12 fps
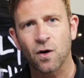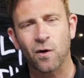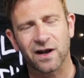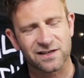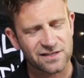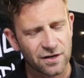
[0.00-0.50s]

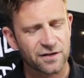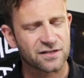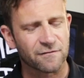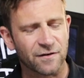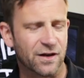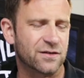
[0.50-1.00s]
or I can steer you to
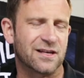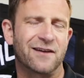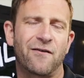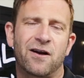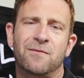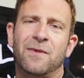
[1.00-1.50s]
some videos that
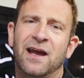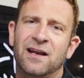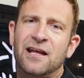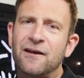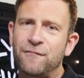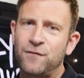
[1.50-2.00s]
I've already
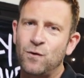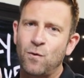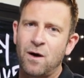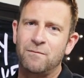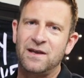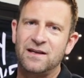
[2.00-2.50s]
made. If you
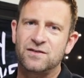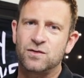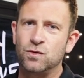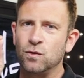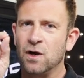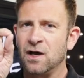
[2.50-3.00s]
want me
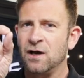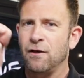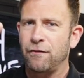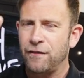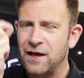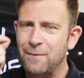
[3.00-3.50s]
to
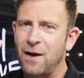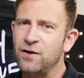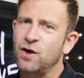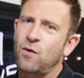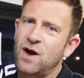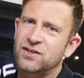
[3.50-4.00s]
think about
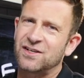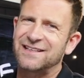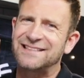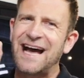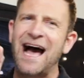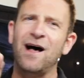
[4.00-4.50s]
your
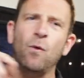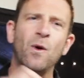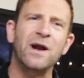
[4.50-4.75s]
question, dial